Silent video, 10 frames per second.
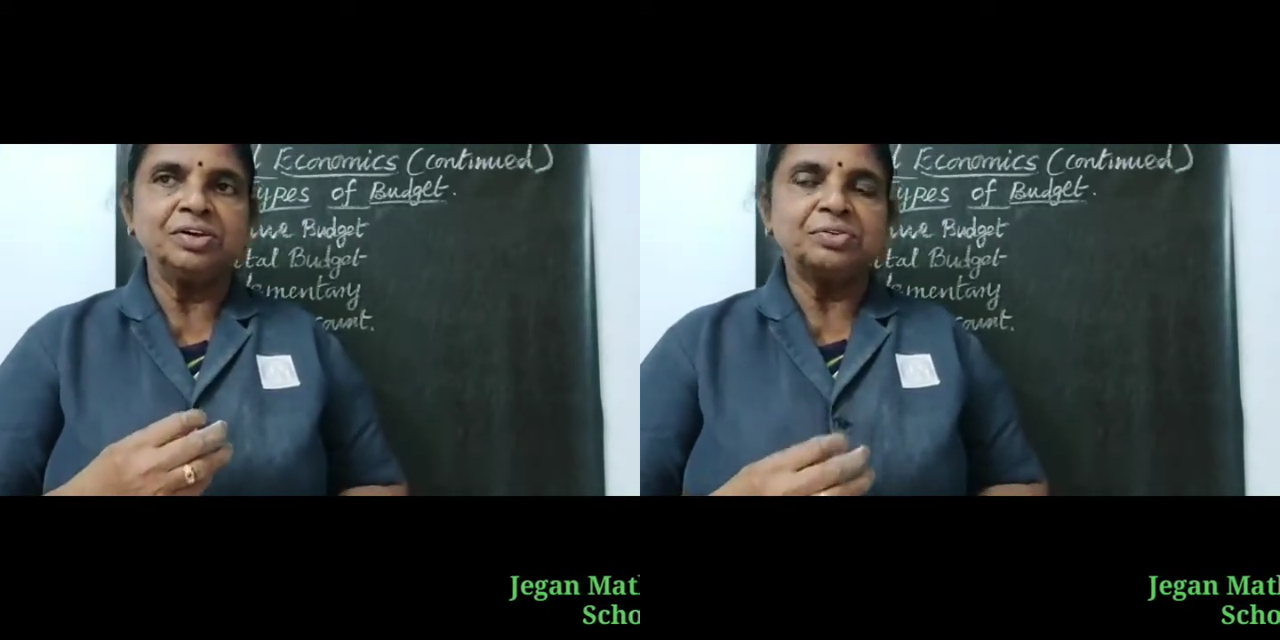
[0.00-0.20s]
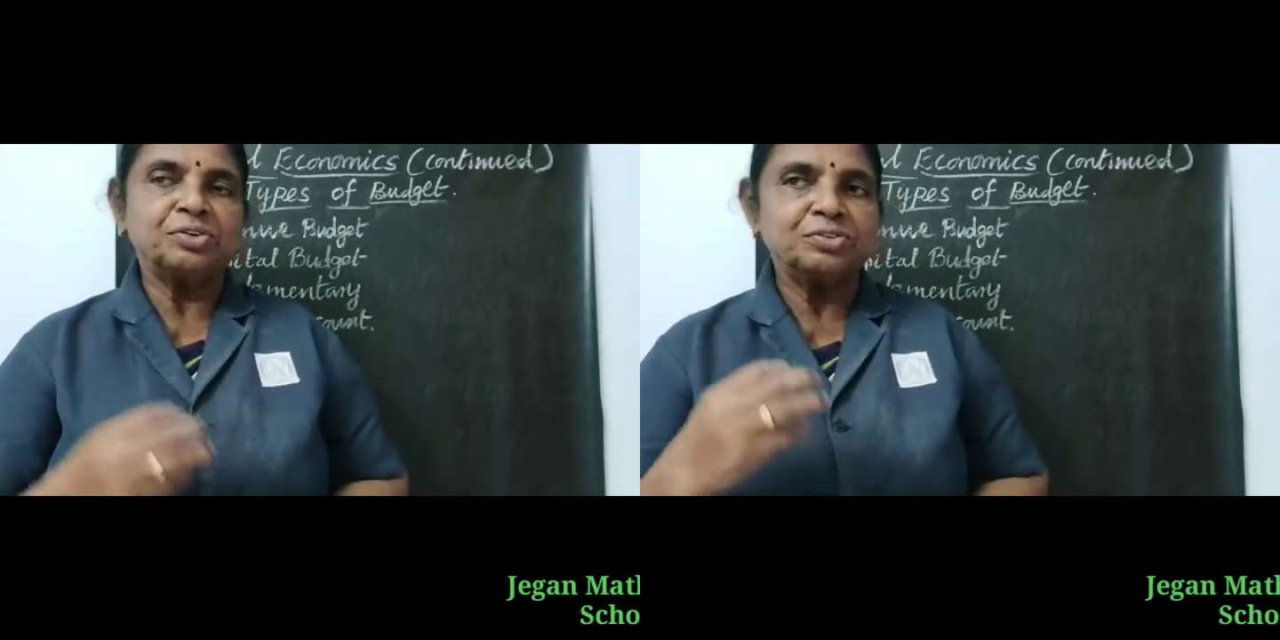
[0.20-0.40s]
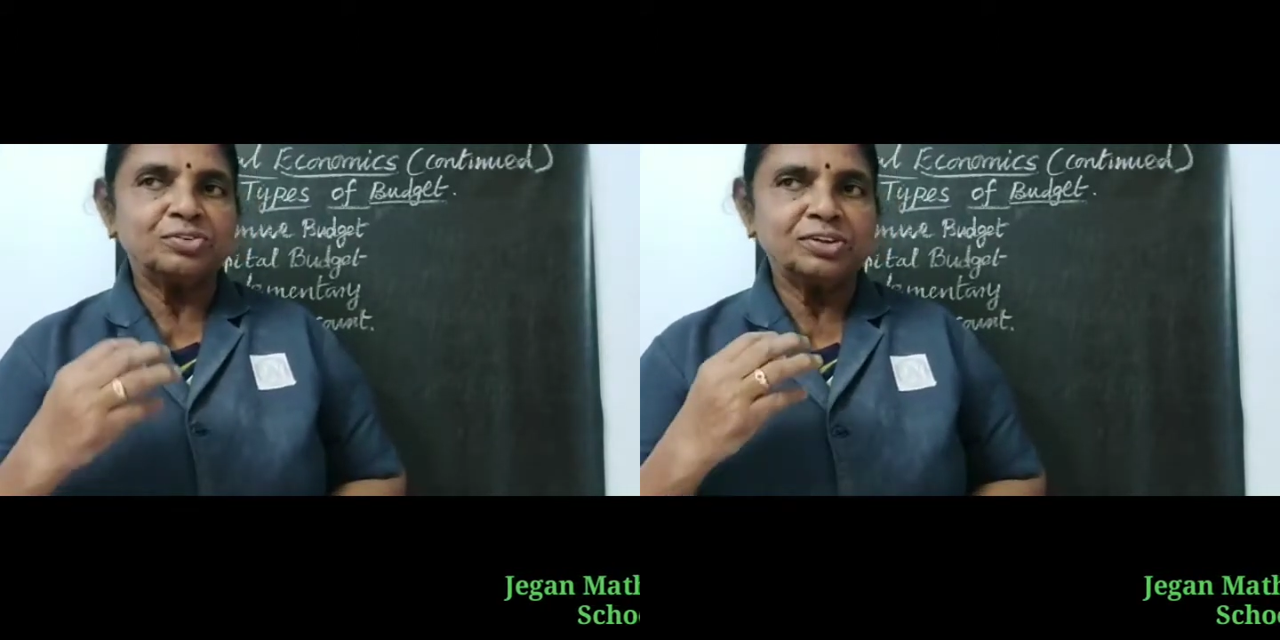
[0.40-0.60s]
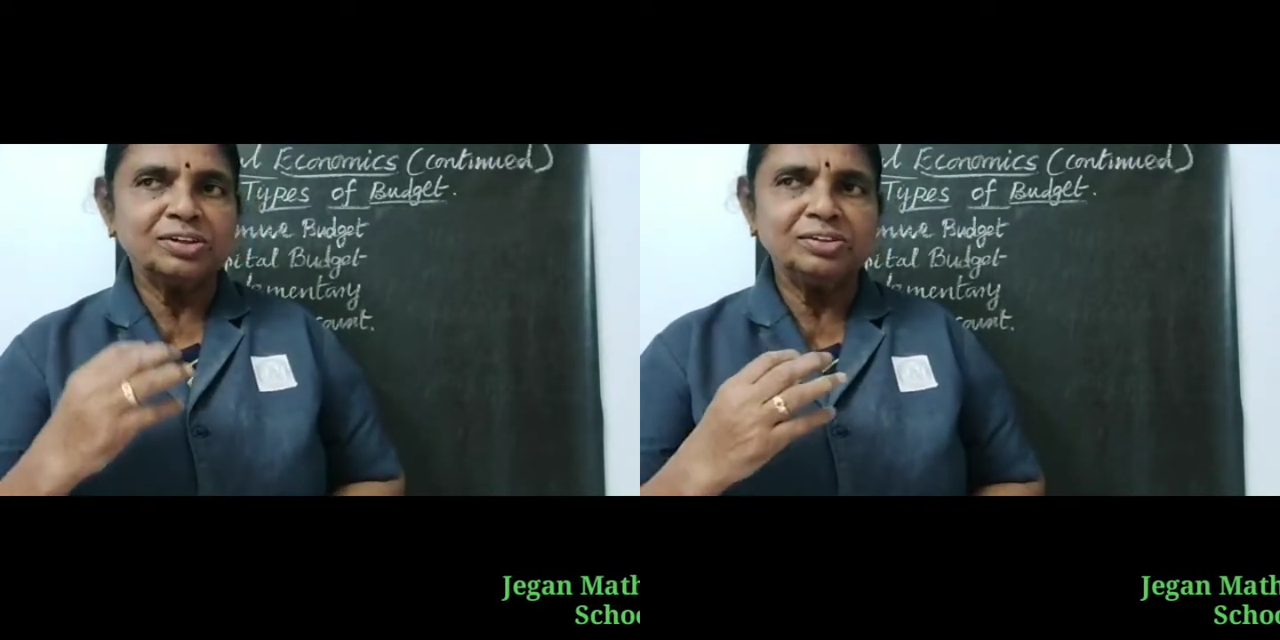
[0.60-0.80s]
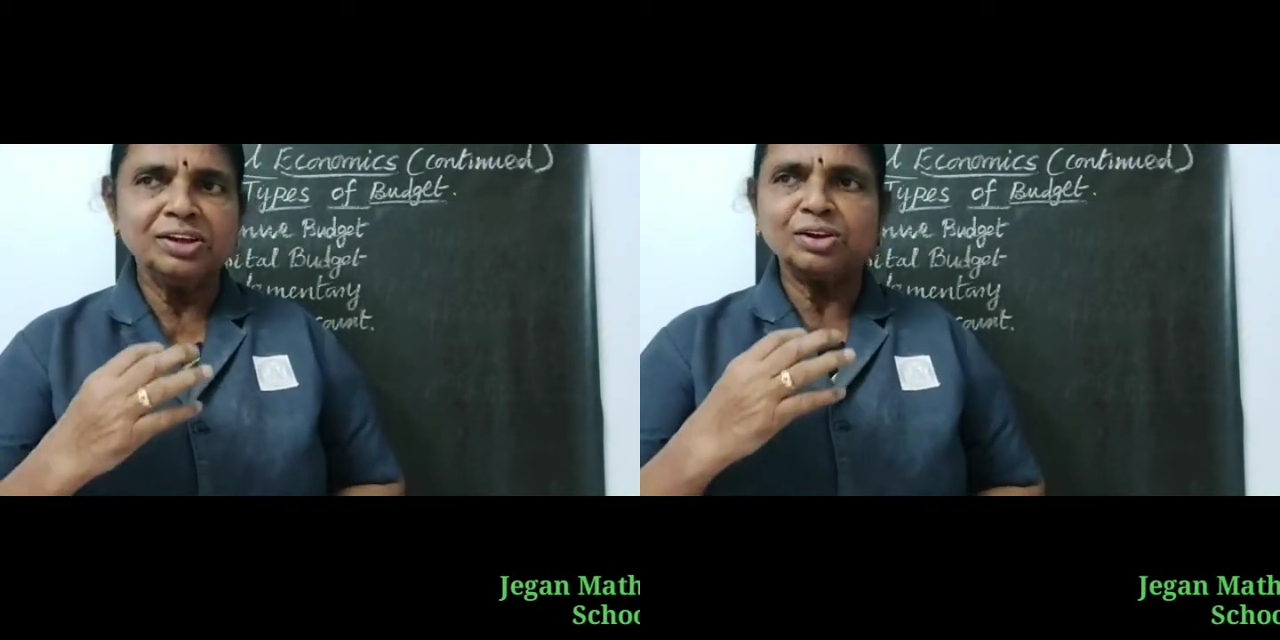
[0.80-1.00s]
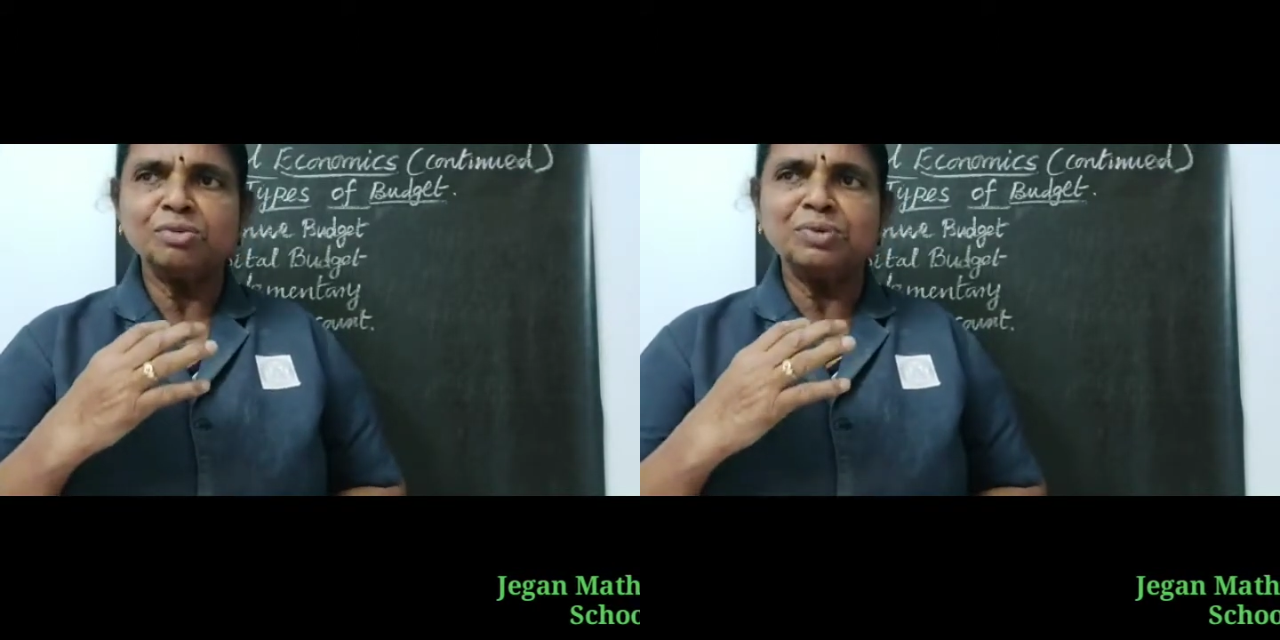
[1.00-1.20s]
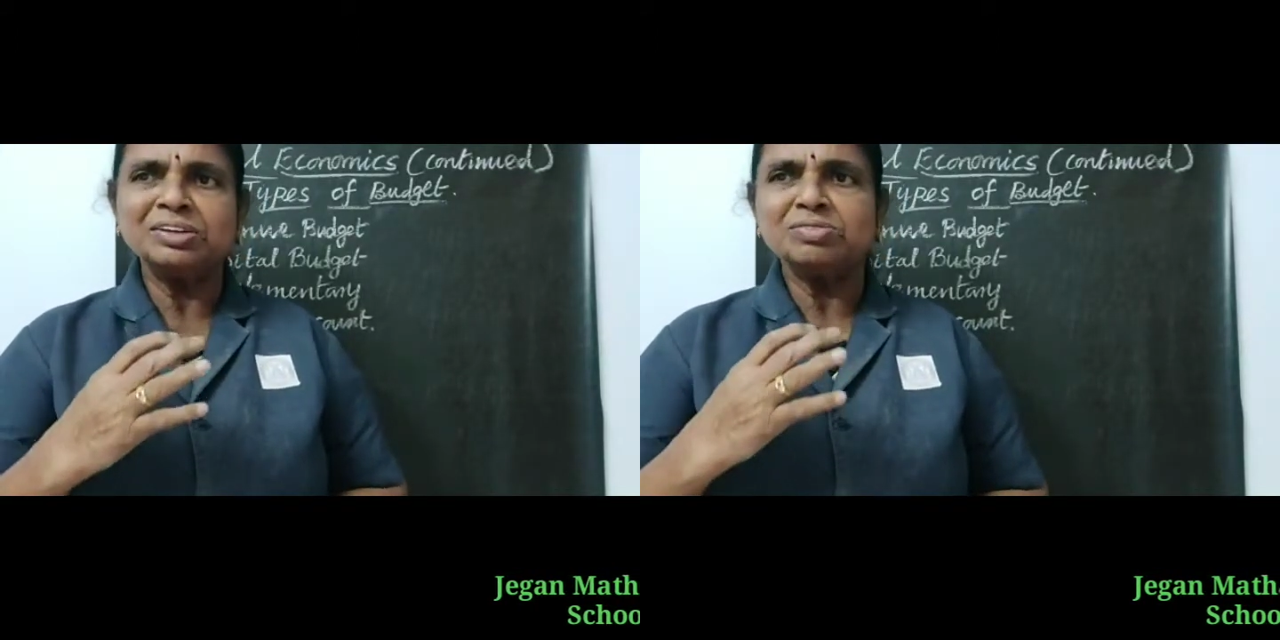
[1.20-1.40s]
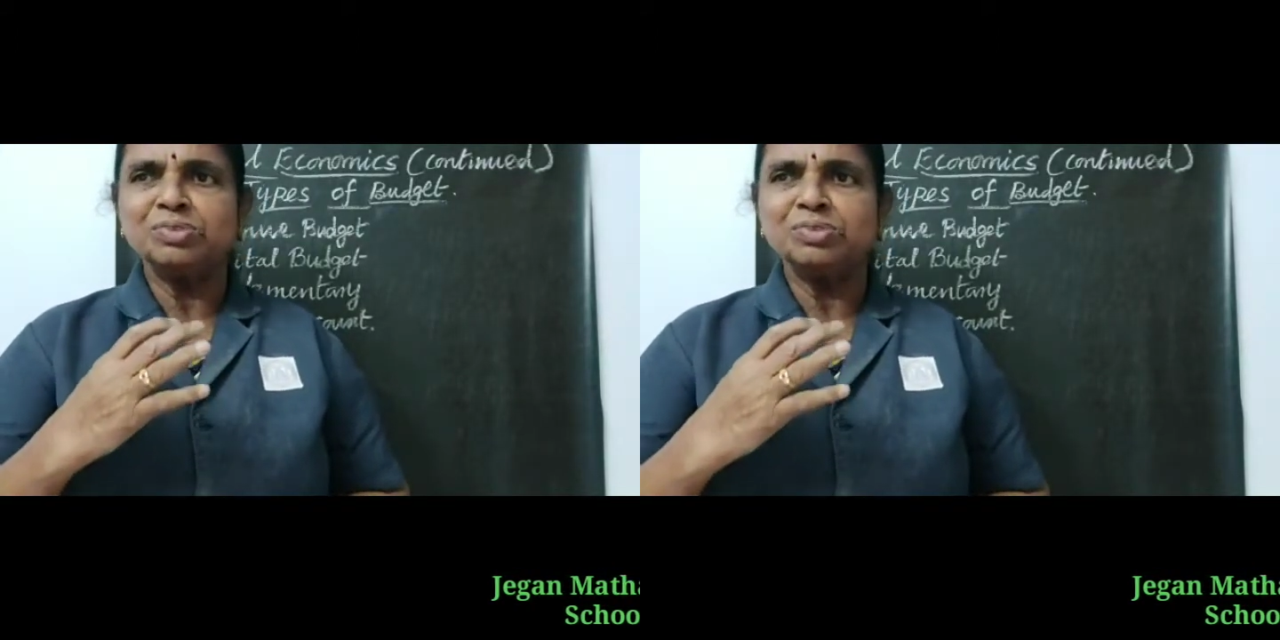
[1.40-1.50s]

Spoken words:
So the zero-based